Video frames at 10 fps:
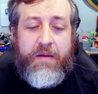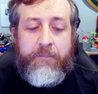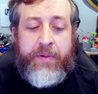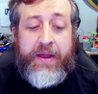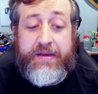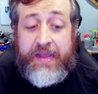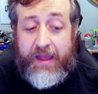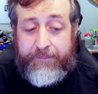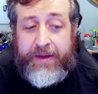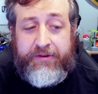But yeah,
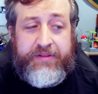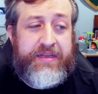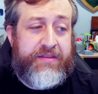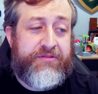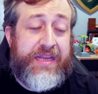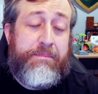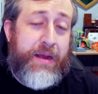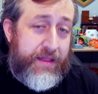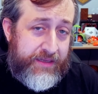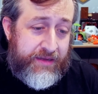apparently there's a
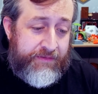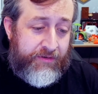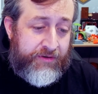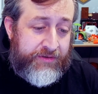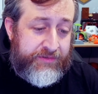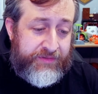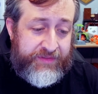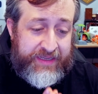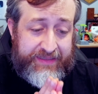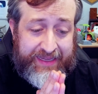Polygon article
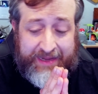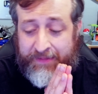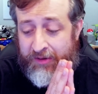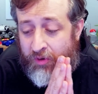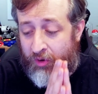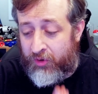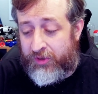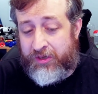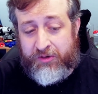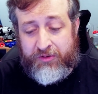that came out
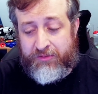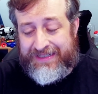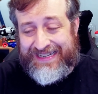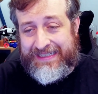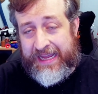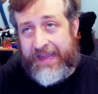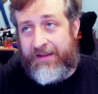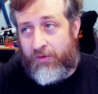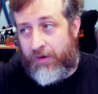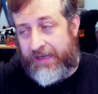earlier today,
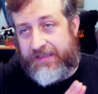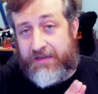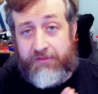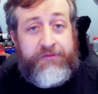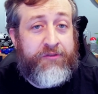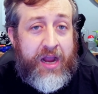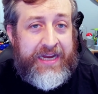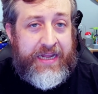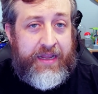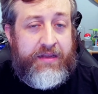or I guess on
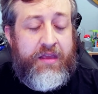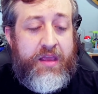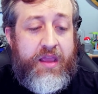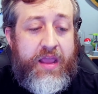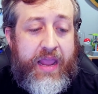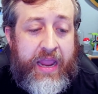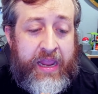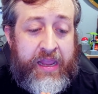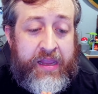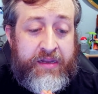Friday,
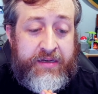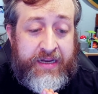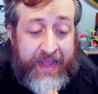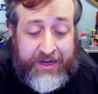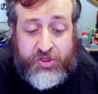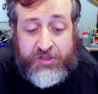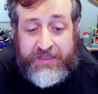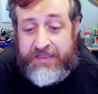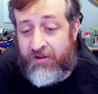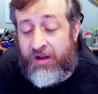and it
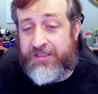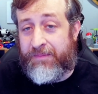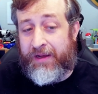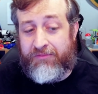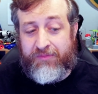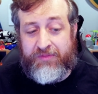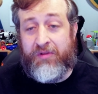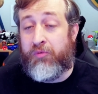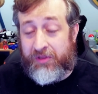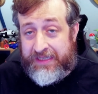actually talks about the
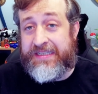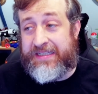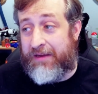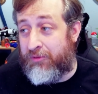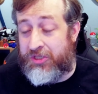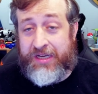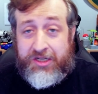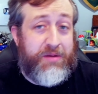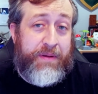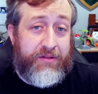release date, which is
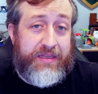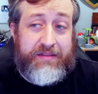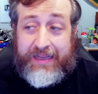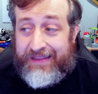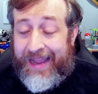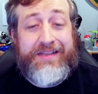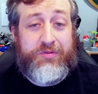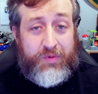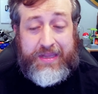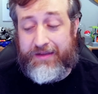actually apparently like next
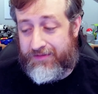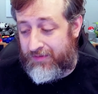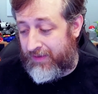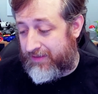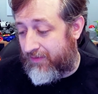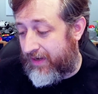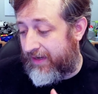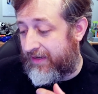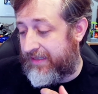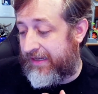week. So let's go ahead
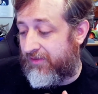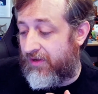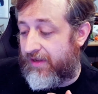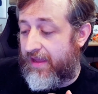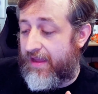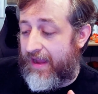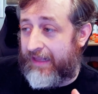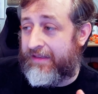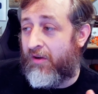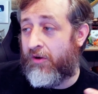and take a look
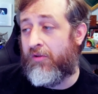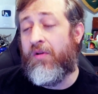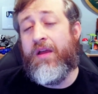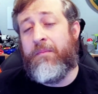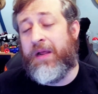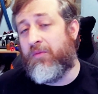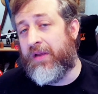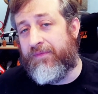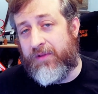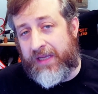at the article. By the
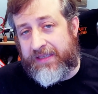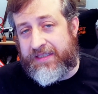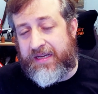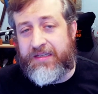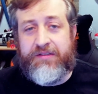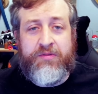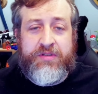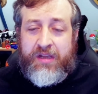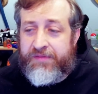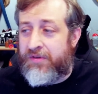way, if you like this kind of news
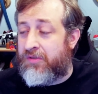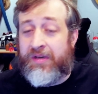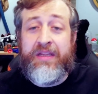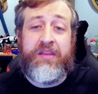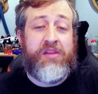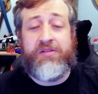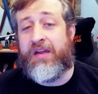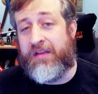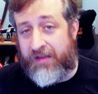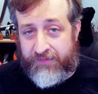coverage or any of the other
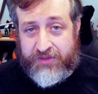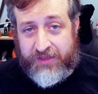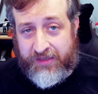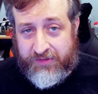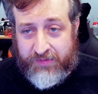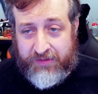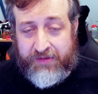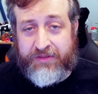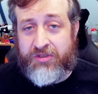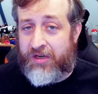kind of coverage that I do here
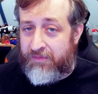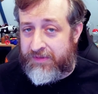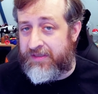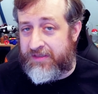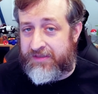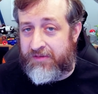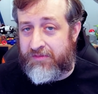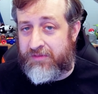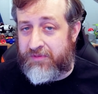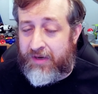on the channel, please consider
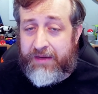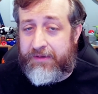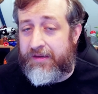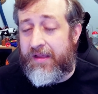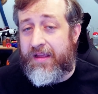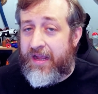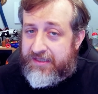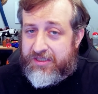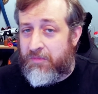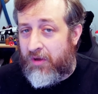subscribing.
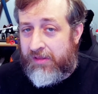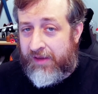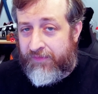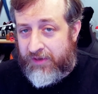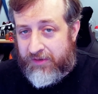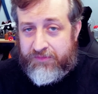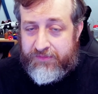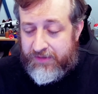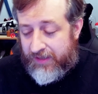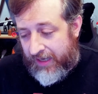It's a small click for you,
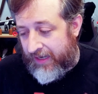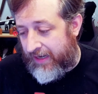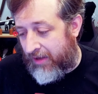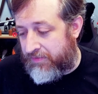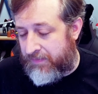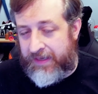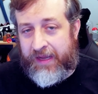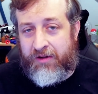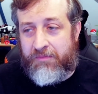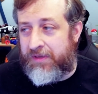and it helps me
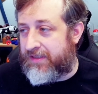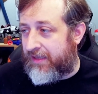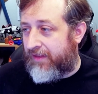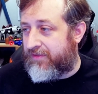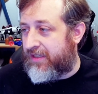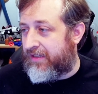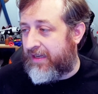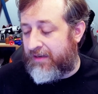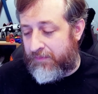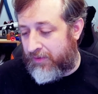out. Plus, I love seeing
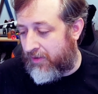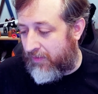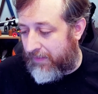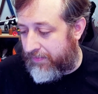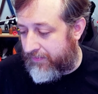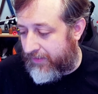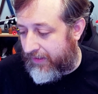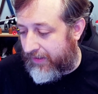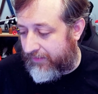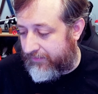that number go up.
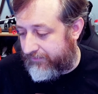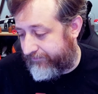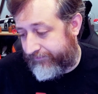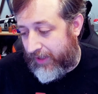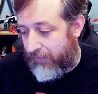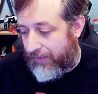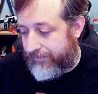Uh, anyway.